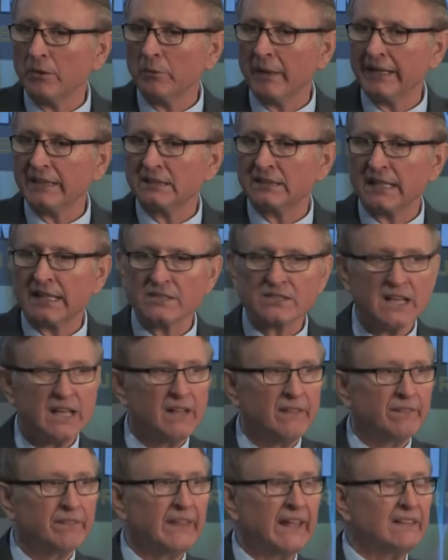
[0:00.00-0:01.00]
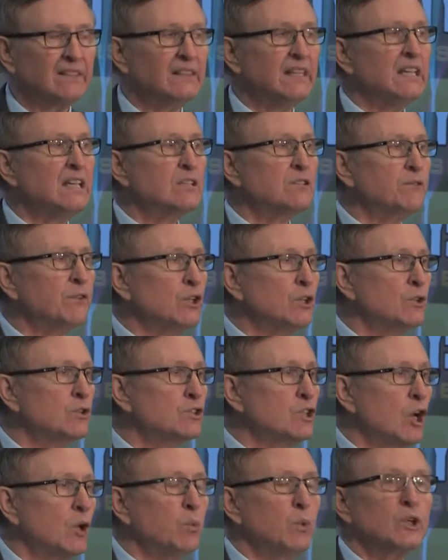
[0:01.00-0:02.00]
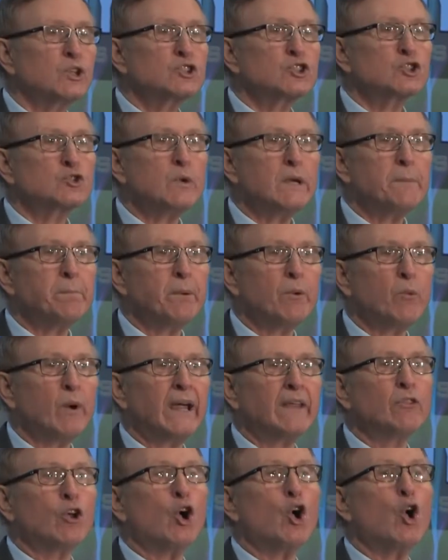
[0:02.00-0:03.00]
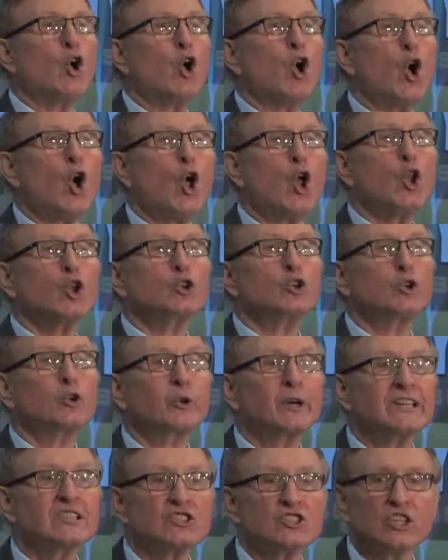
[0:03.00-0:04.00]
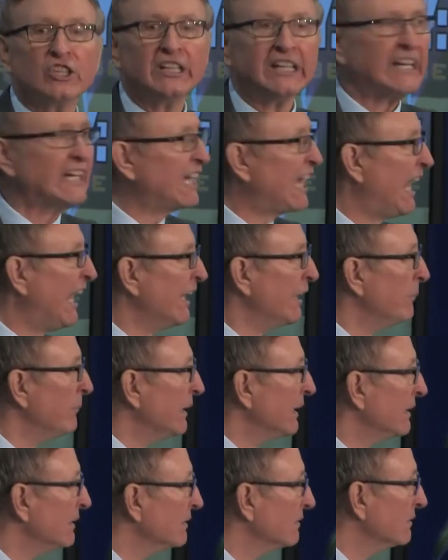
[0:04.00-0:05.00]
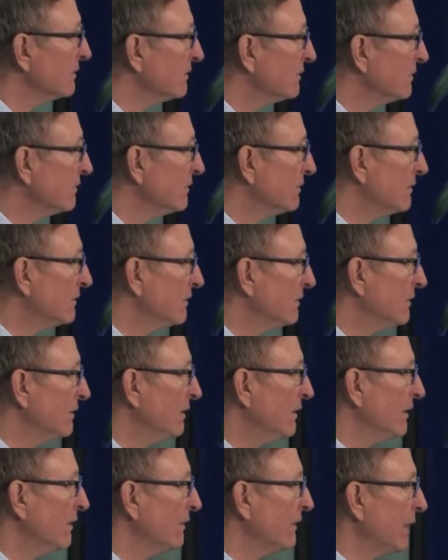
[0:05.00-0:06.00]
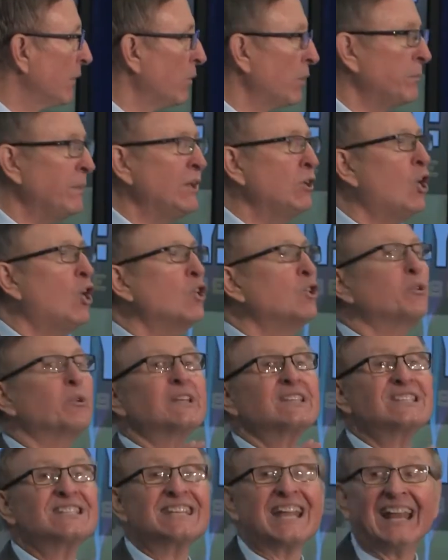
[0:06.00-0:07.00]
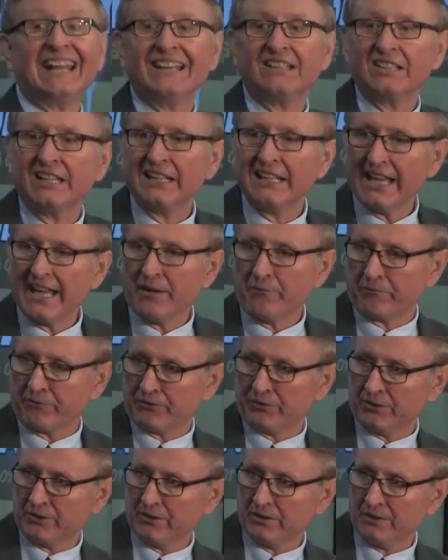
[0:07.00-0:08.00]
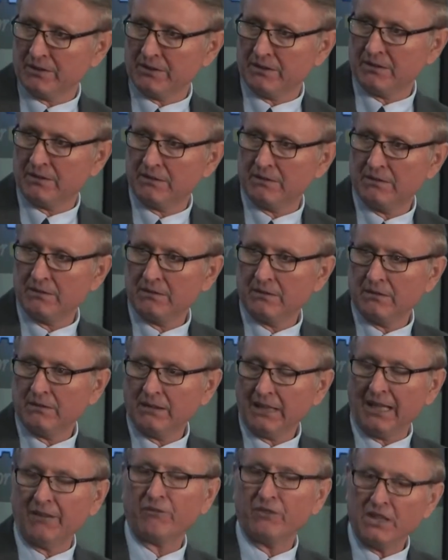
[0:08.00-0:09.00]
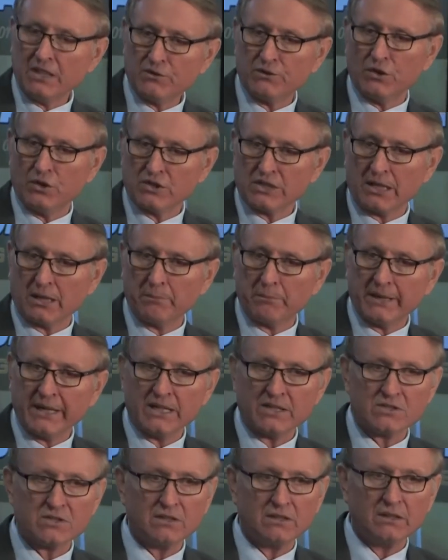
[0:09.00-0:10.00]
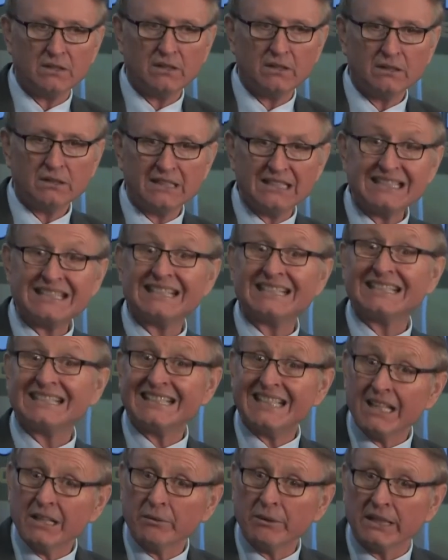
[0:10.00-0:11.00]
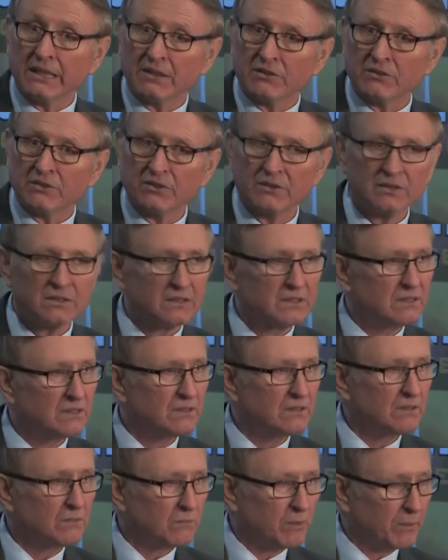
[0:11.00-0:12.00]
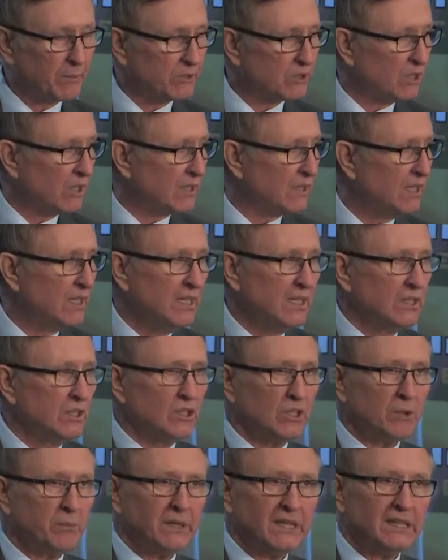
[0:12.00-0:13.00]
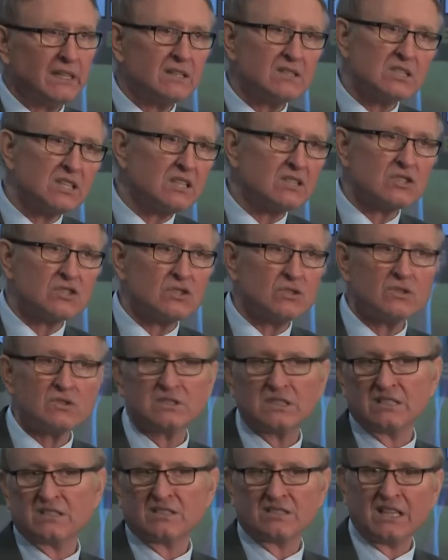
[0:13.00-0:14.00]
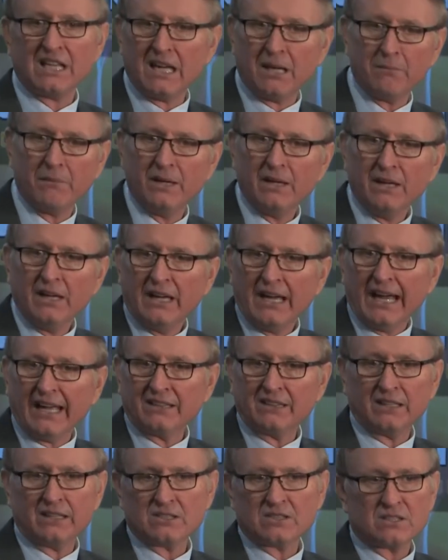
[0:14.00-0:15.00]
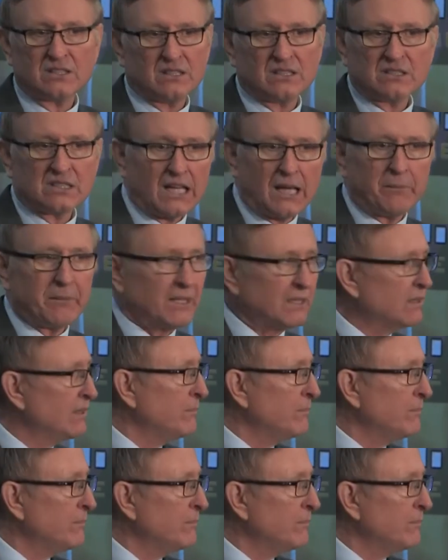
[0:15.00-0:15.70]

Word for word: White says that these views will sweep away the whole Christian economy. There will be no Christianity left if these views are embraced. This is serious what we're talking. You know, we didn't just choose this theme at this summit